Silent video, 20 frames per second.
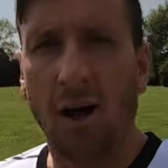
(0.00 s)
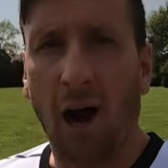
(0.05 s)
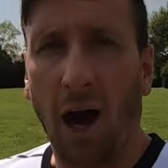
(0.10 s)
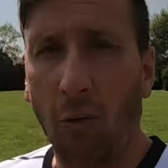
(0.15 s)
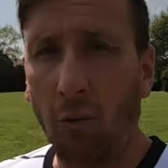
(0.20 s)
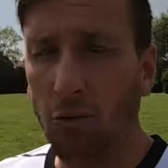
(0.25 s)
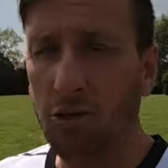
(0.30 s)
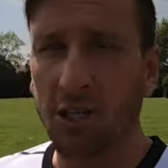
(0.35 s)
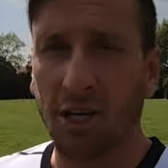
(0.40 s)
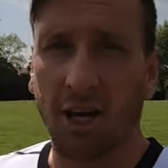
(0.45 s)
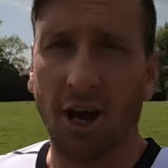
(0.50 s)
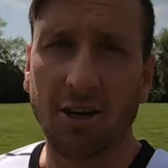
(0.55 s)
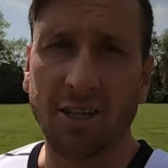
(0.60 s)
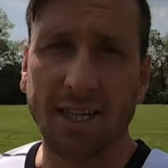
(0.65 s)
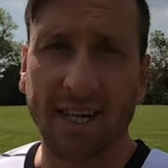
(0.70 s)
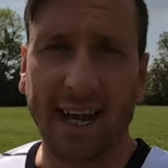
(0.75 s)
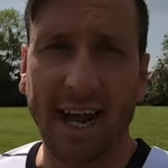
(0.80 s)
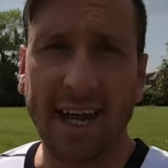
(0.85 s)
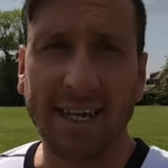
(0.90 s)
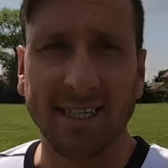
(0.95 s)
I wasn't going
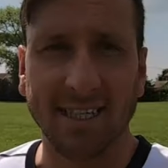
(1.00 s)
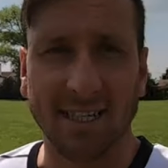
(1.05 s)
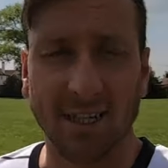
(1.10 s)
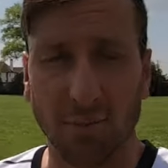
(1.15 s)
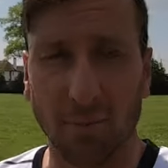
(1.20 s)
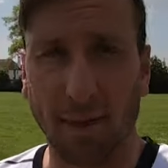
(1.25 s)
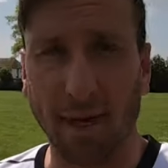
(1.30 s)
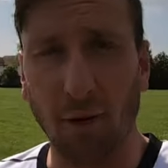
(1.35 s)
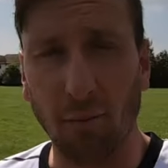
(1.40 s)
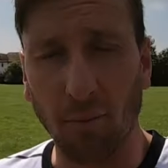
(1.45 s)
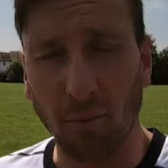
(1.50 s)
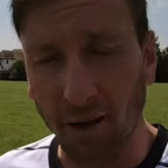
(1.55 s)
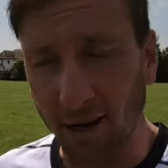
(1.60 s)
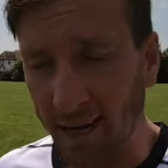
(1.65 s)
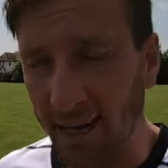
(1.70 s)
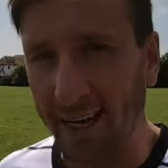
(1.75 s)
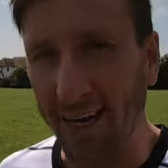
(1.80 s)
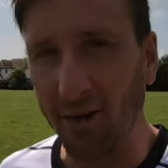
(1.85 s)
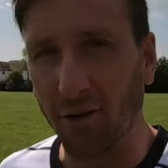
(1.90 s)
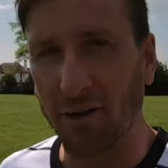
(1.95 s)
to get it to be
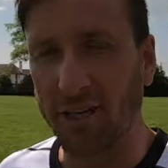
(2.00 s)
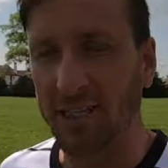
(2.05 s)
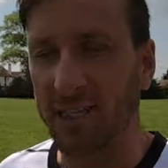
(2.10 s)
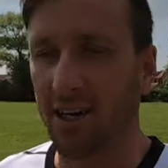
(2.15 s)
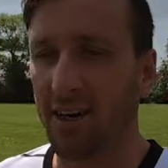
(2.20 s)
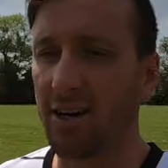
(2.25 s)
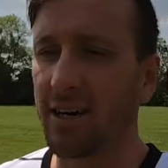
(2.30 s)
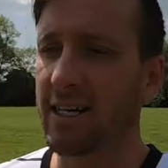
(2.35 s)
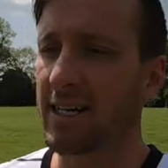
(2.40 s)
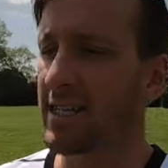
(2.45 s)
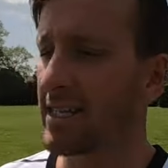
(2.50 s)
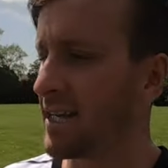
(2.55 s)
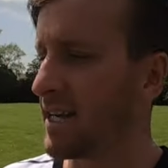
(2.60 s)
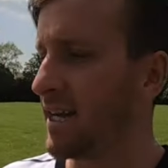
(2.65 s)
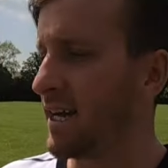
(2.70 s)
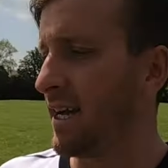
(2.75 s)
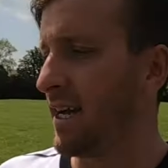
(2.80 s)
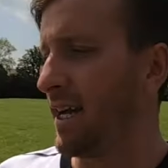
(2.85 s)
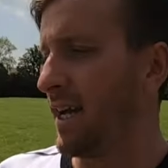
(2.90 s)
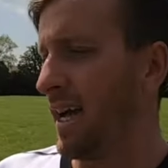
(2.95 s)
completely honest, guys.
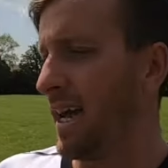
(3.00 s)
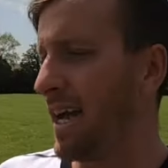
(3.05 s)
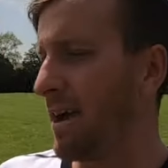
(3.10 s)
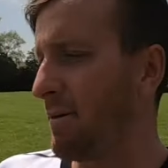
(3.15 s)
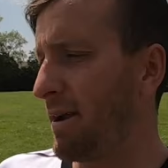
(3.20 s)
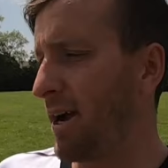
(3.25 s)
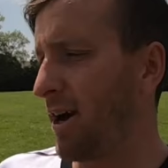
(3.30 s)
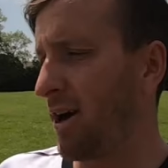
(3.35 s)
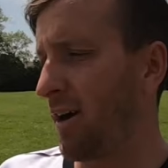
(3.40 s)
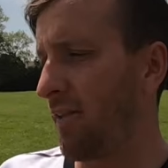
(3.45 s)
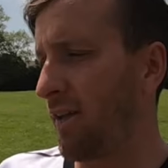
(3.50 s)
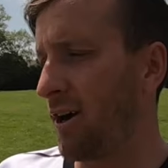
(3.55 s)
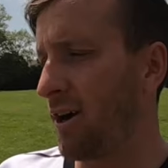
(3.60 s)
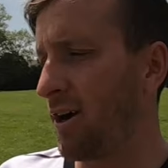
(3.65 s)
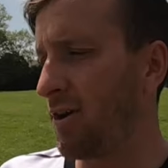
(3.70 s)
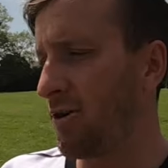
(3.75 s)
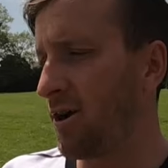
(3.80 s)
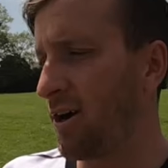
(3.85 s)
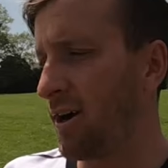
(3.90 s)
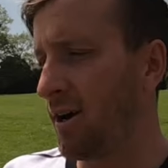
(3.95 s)
Here we are
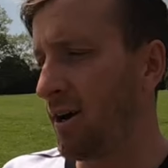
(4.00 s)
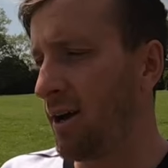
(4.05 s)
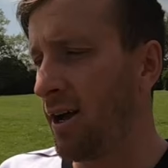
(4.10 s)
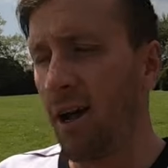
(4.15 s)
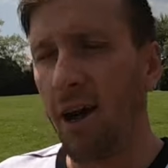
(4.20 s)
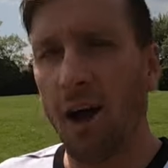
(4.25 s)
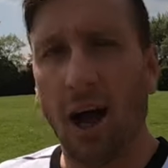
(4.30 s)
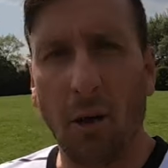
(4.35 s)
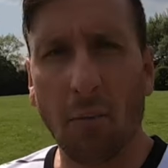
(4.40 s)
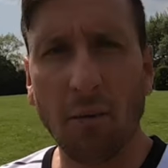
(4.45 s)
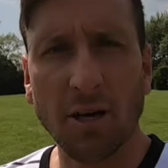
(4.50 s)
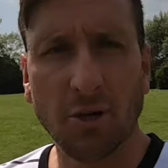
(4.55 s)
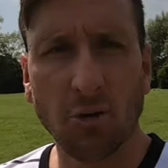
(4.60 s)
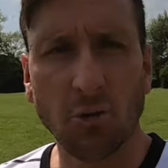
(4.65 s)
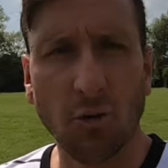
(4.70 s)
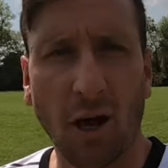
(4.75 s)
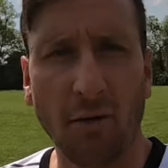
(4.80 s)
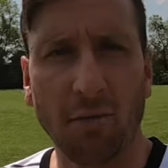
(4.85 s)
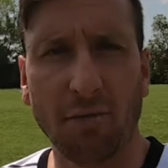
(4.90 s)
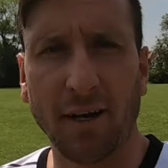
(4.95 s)
though. I wish
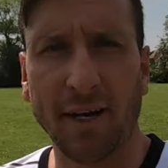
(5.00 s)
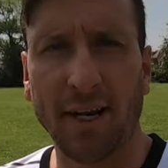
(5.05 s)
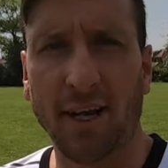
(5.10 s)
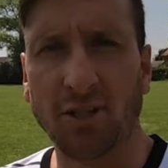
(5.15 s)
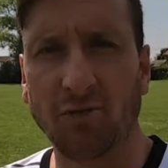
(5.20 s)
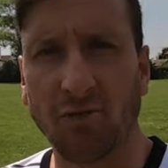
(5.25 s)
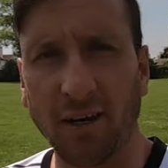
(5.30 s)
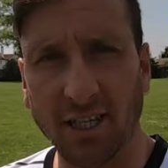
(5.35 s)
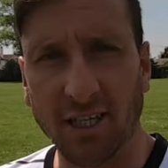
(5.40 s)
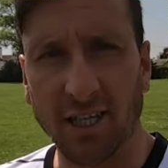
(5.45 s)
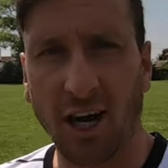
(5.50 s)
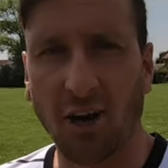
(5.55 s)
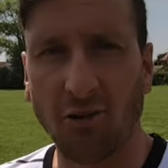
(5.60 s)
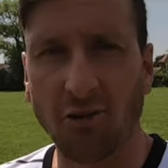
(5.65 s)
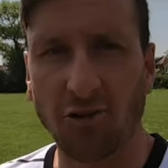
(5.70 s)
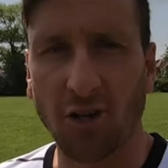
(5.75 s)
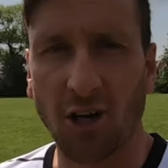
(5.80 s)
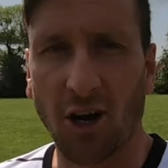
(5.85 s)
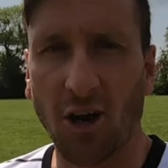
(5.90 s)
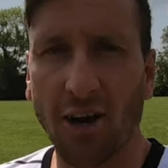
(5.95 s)
all our videos reached
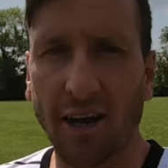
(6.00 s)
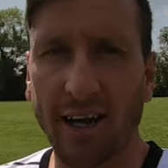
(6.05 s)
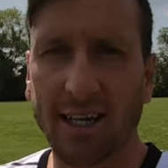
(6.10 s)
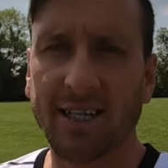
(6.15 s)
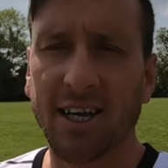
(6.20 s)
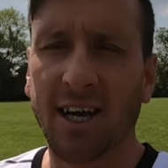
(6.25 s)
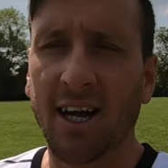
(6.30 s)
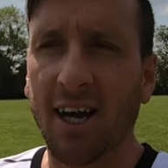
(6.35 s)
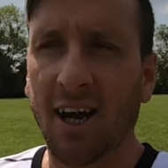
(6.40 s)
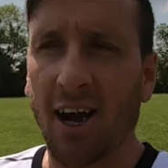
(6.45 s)
100 likes.